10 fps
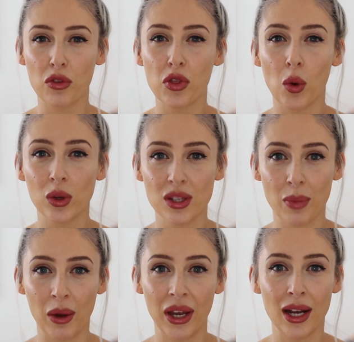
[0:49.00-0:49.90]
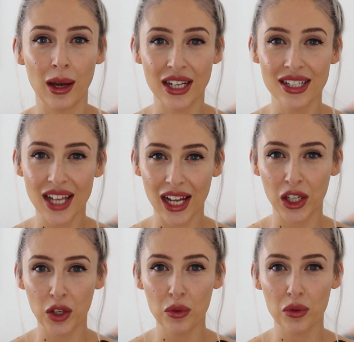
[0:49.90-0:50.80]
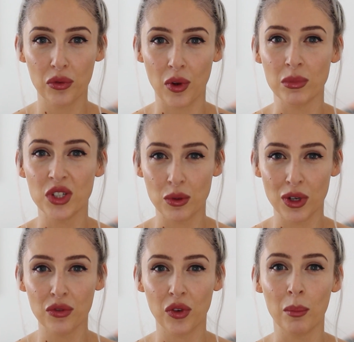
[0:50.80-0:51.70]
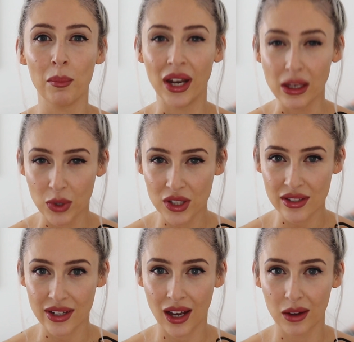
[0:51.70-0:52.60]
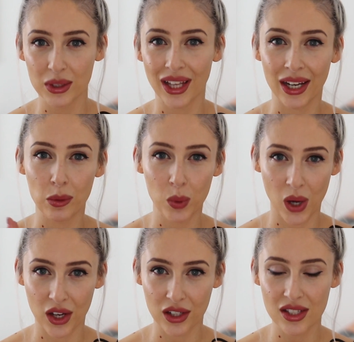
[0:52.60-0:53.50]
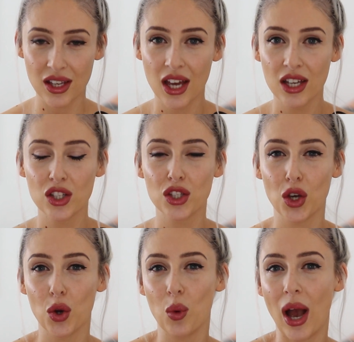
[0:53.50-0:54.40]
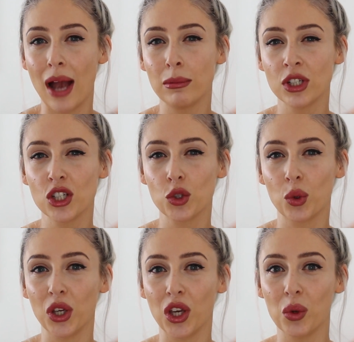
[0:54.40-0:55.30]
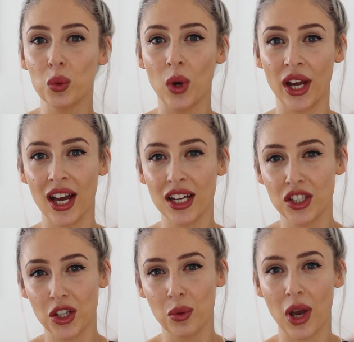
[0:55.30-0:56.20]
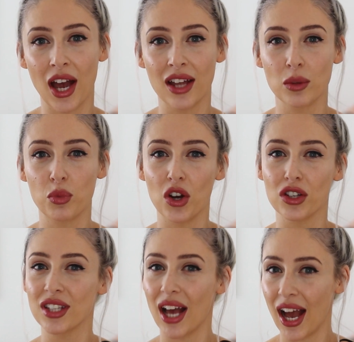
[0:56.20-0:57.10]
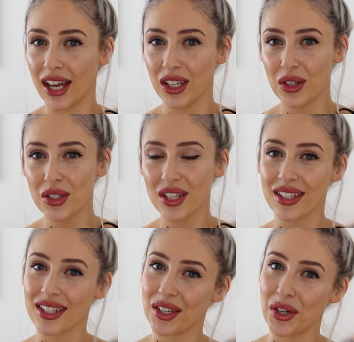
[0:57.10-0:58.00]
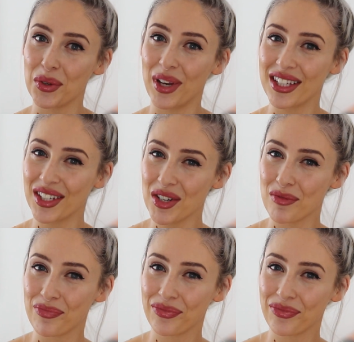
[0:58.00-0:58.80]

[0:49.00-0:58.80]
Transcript: thoughts about it, and I can tell you from doing it for many months now that it works. So I'm going to show you what I do and the products I use, so let's go.